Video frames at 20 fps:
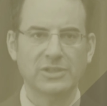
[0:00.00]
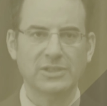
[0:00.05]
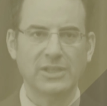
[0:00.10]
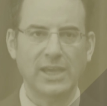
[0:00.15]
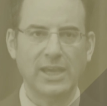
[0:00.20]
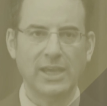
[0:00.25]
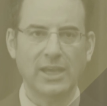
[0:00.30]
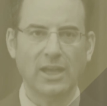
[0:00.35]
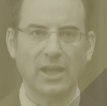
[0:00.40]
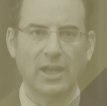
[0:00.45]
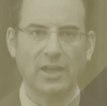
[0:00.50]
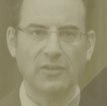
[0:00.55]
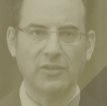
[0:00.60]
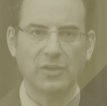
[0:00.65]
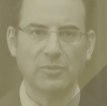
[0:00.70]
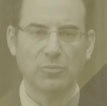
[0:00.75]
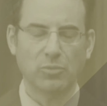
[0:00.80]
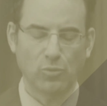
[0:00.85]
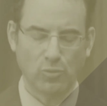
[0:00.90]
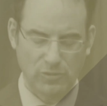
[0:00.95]
to take on
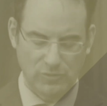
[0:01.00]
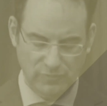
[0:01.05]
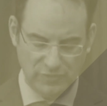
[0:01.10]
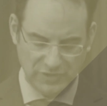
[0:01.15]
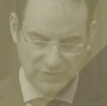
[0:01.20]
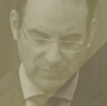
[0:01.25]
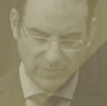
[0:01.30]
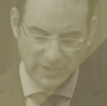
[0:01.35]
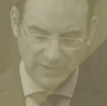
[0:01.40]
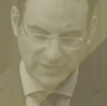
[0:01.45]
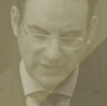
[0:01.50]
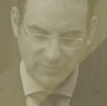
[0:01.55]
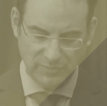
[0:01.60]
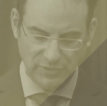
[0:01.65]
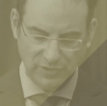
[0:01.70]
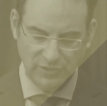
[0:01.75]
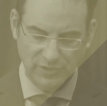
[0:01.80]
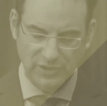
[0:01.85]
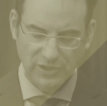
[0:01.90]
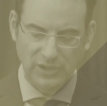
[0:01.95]
the important
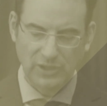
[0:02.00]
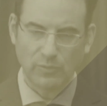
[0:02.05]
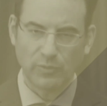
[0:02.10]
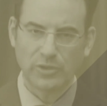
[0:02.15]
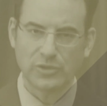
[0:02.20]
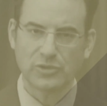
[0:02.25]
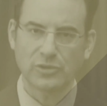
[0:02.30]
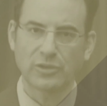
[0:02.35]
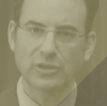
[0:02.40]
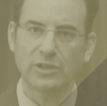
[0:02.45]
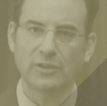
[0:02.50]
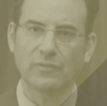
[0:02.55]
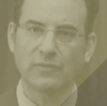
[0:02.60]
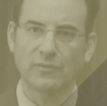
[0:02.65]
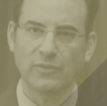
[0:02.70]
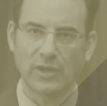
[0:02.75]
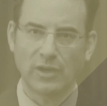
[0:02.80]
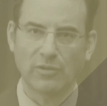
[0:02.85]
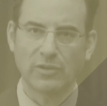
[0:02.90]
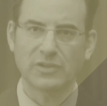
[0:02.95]
responsibility, we took it
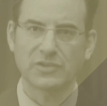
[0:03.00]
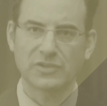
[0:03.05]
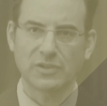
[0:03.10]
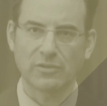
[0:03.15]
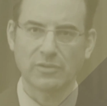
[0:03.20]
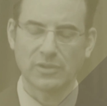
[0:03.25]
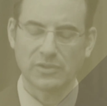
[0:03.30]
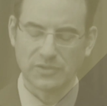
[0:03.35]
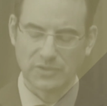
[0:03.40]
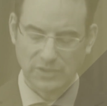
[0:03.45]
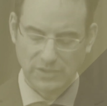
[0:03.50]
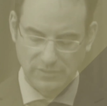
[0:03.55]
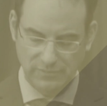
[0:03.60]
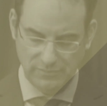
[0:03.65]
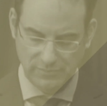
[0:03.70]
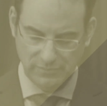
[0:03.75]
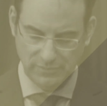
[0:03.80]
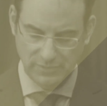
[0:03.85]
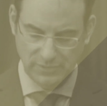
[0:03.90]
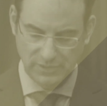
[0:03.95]
very seriously.
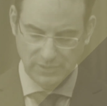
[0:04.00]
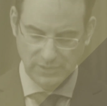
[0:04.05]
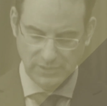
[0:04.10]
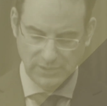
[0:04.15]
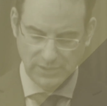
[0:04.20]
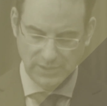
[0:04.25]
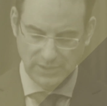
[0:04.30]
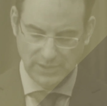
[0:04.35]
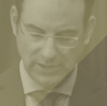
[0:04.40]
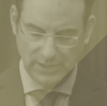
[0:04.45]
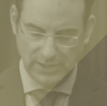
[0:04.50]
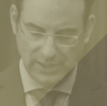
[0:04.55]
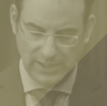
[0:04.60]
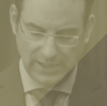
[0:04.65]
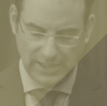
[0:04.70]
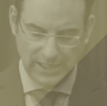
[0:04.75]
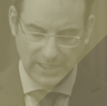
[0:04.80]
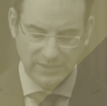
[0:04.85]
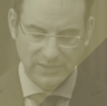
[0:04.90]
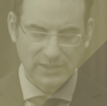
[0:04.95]
We also
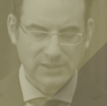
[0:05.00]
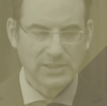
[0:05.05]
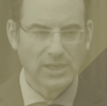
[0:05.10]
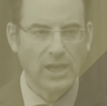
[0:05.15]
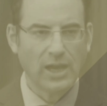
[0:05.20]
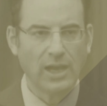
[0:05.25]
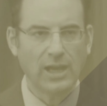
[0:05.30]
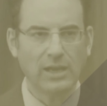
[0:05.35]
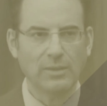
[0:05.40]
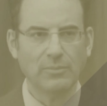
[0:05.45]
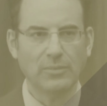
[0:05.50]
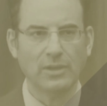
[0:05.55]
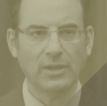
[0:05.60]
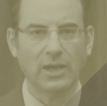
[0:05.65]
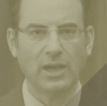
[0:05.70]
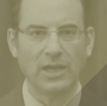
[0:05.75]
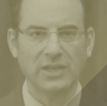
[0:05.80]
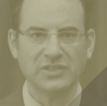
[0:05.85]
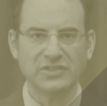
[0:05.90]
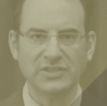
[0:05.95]
know, in twenty
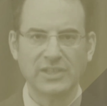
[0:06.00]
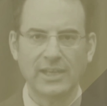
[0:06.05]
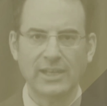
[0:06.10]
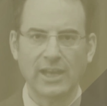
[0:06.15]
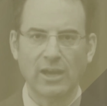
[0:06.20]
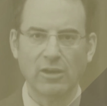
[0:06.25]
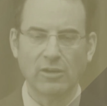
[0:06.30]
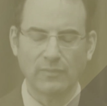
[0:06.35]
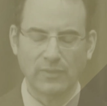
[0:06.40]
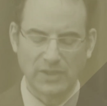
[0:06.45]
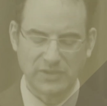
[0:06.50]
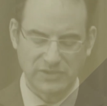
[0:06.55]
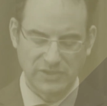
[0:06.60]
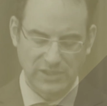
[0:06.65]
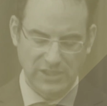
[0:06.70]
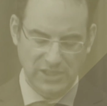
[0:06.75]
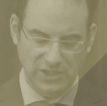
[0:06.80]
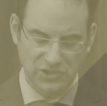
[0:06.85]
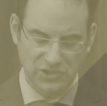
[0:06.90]
twenty-one, after a grand